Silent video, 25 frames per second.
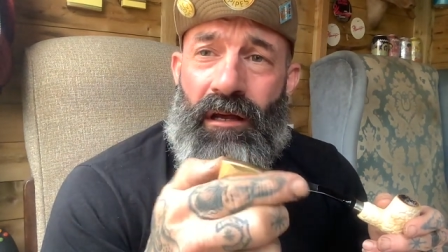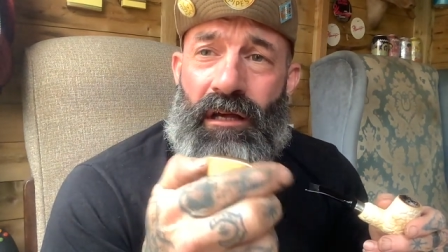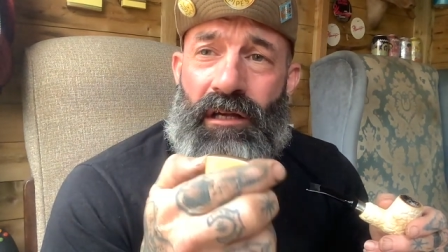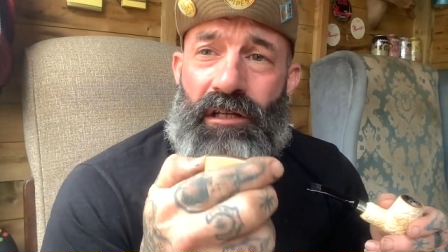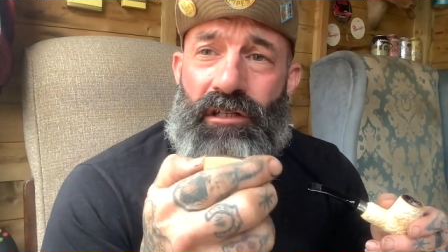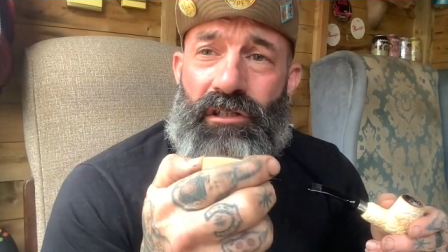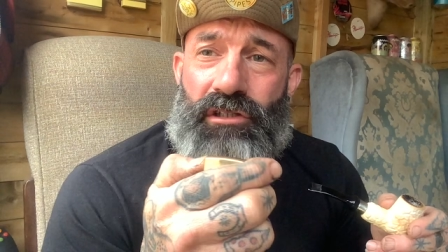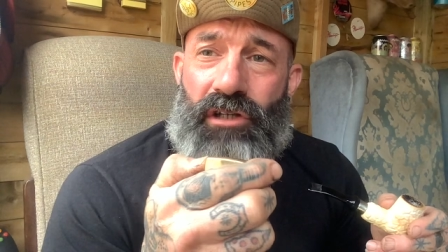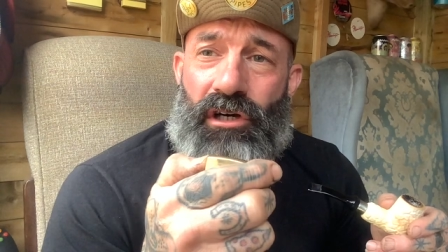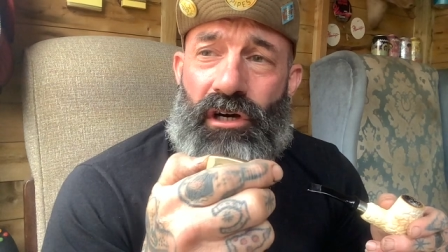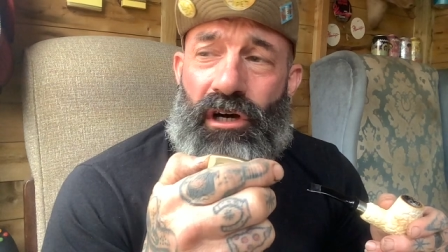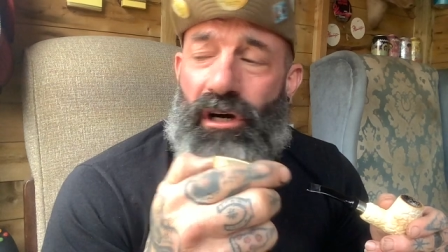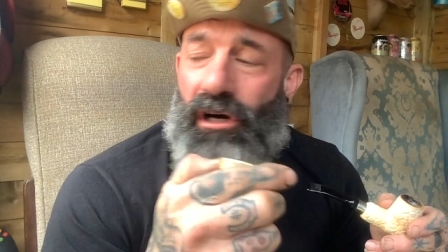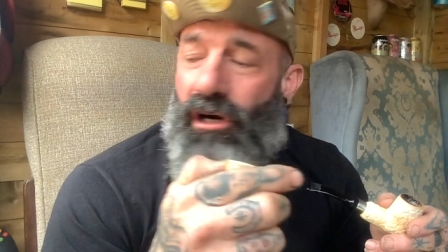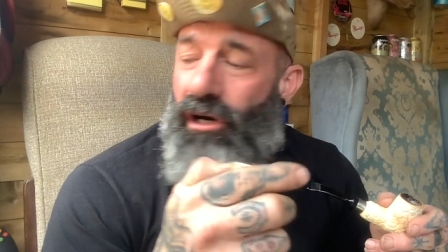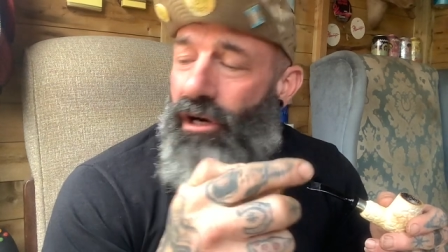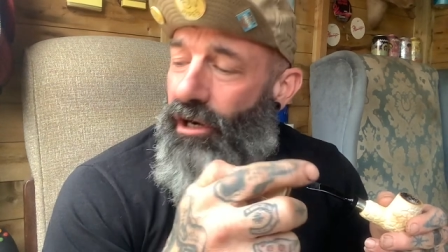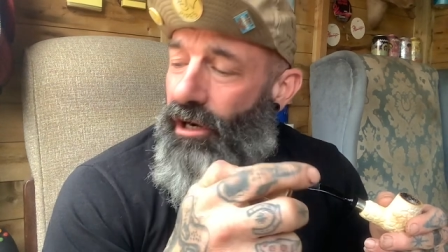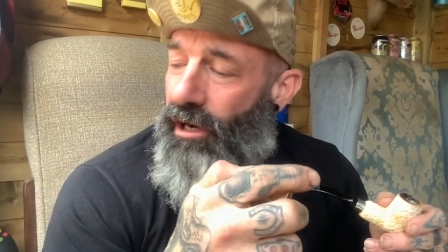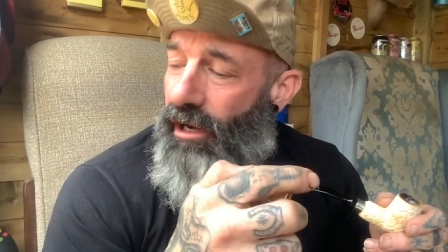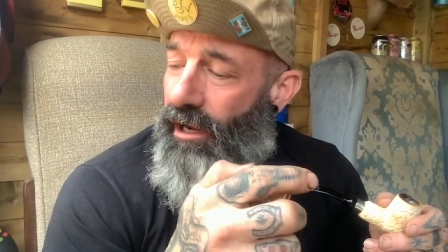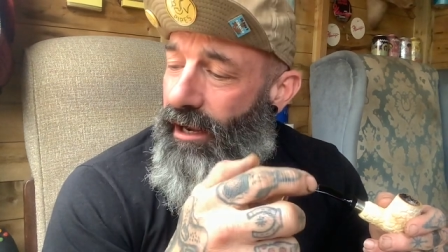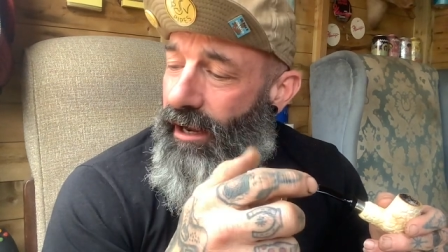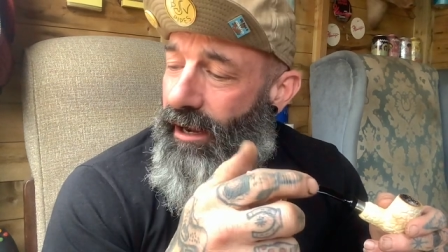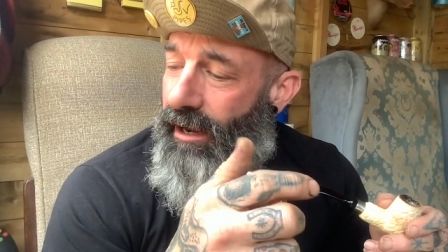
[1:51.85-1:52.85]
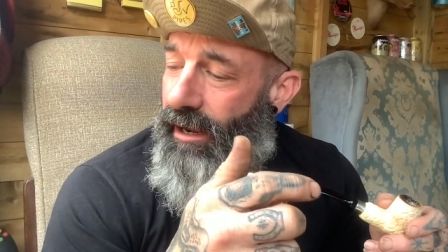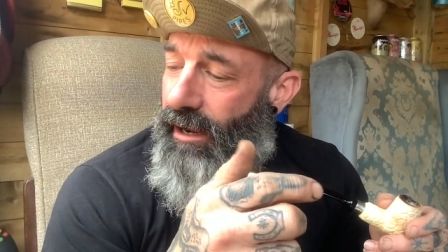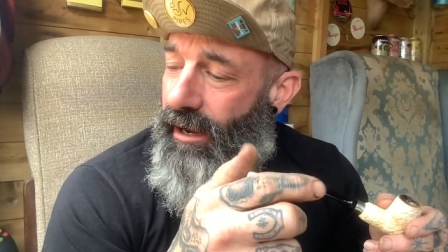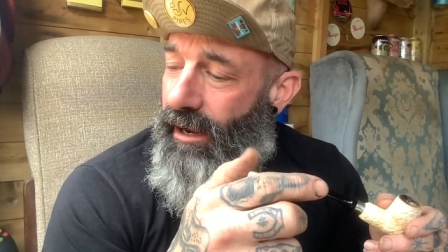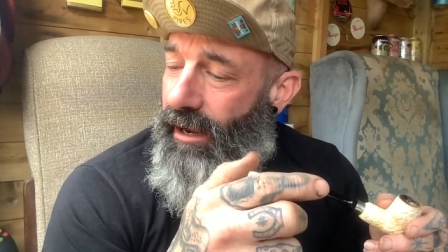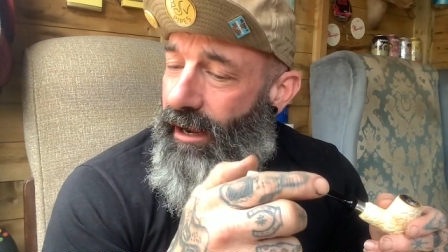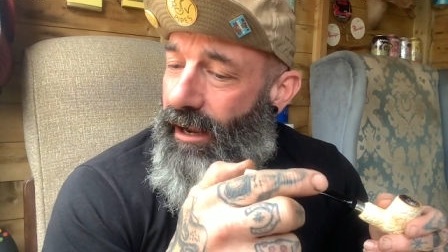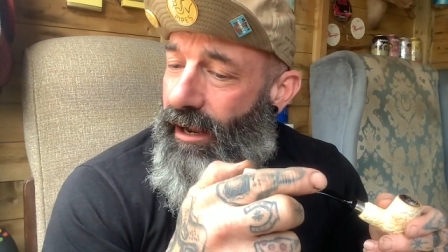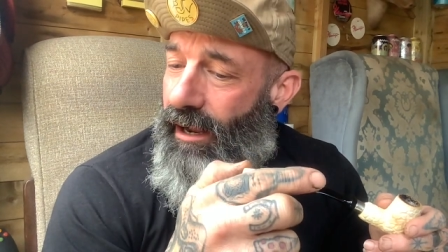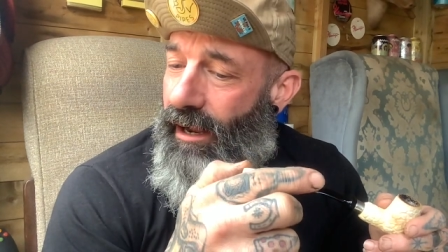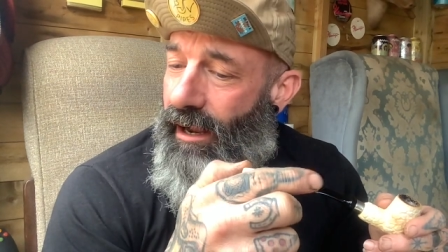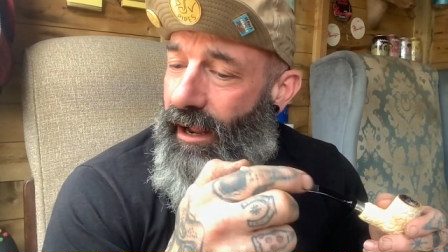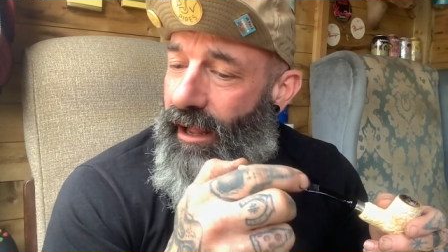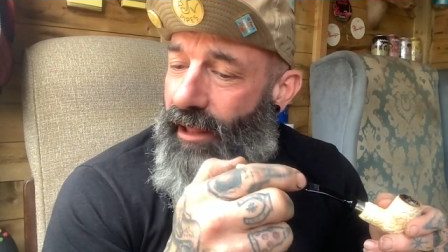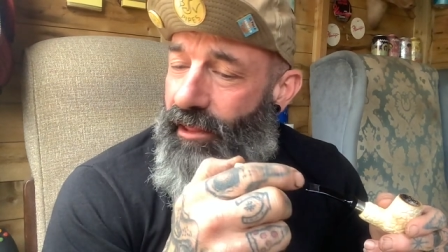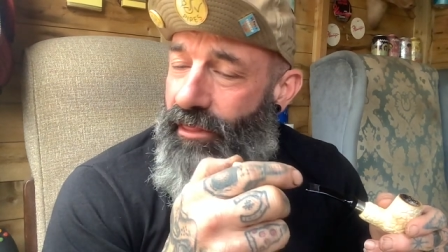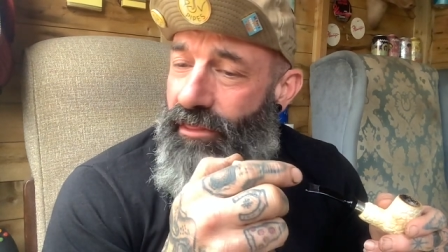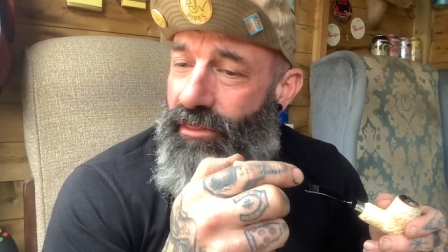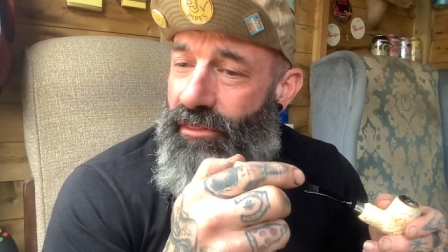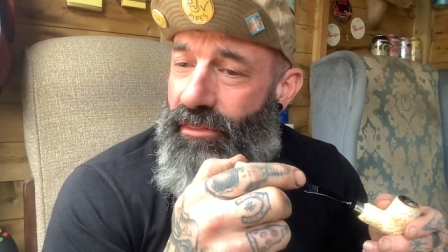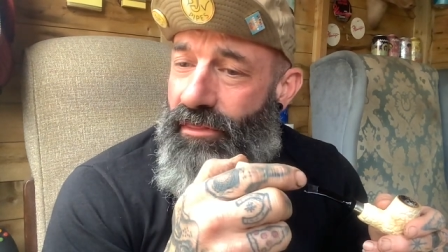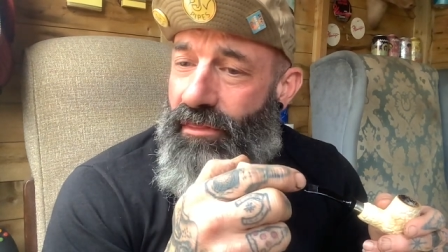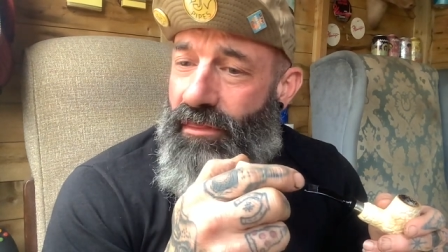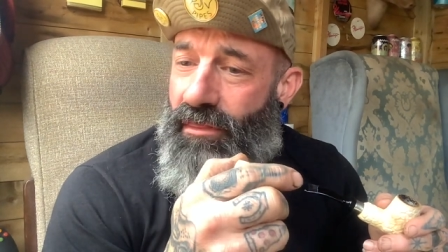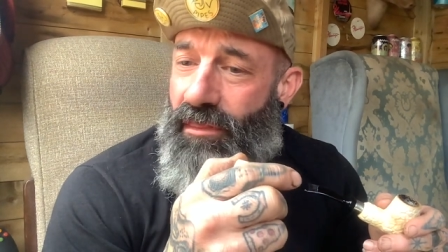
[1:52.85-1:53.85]
So I
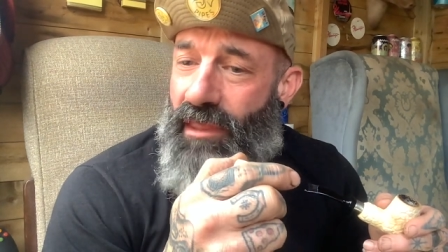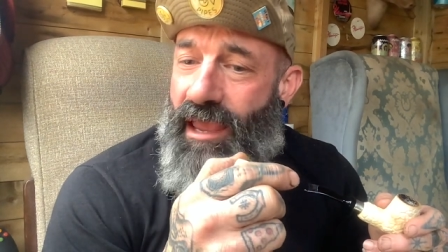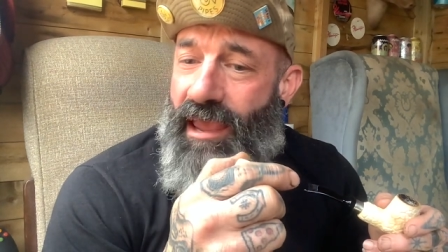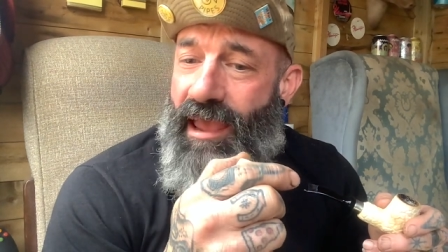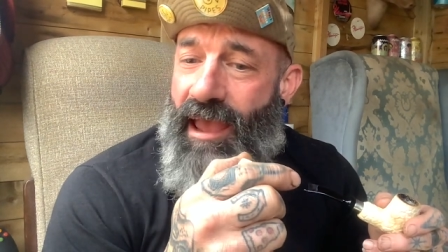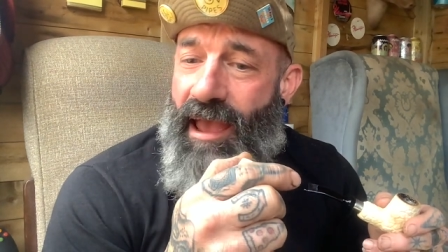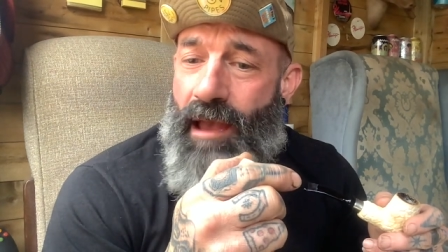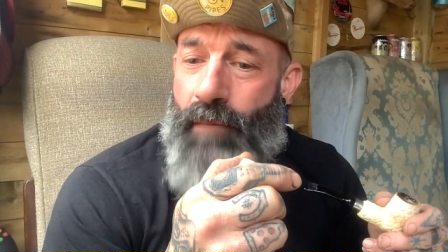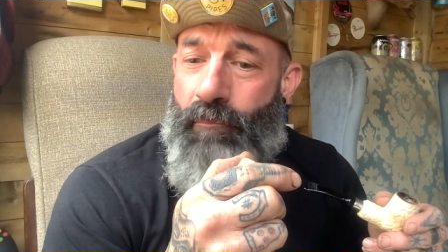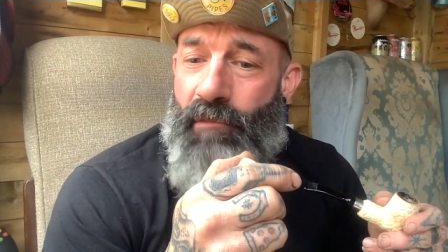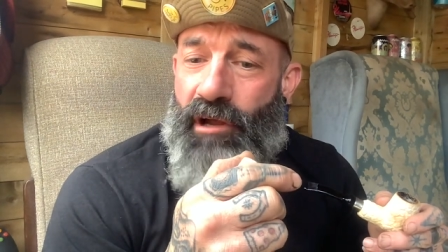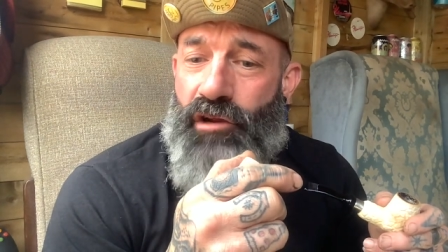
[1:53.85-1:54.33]
came